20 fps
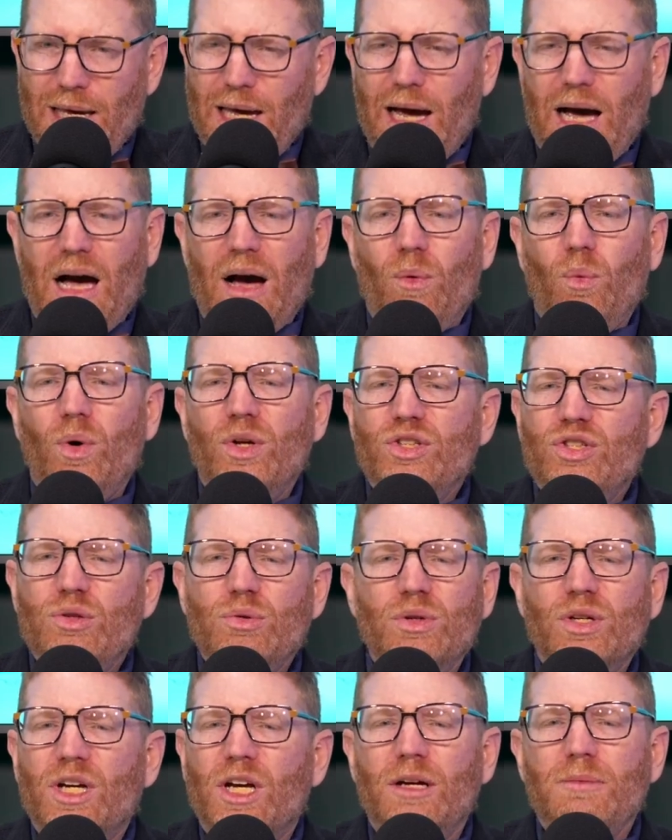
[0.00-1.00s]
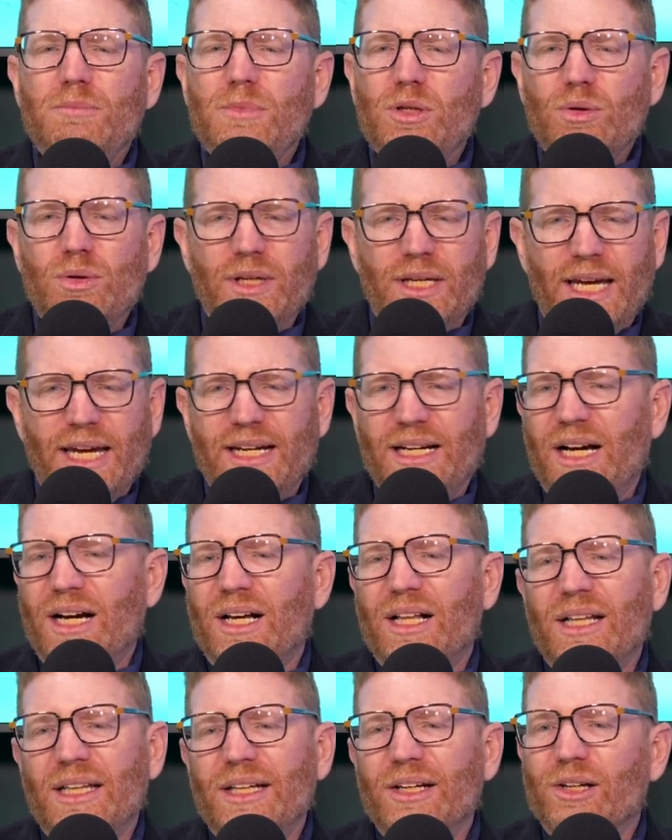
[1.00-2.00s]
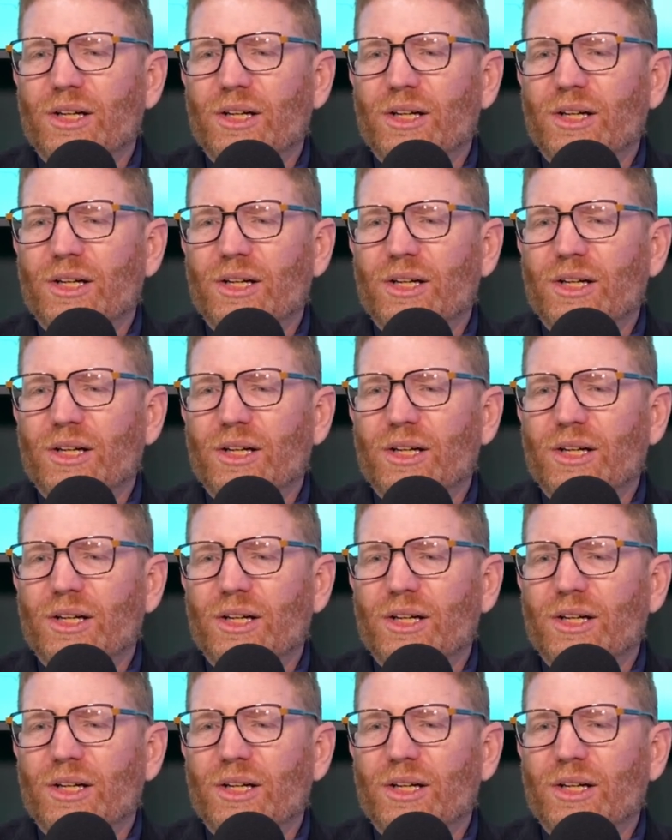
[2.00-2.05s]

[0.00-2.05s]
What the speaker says: I want you to communicate a clear,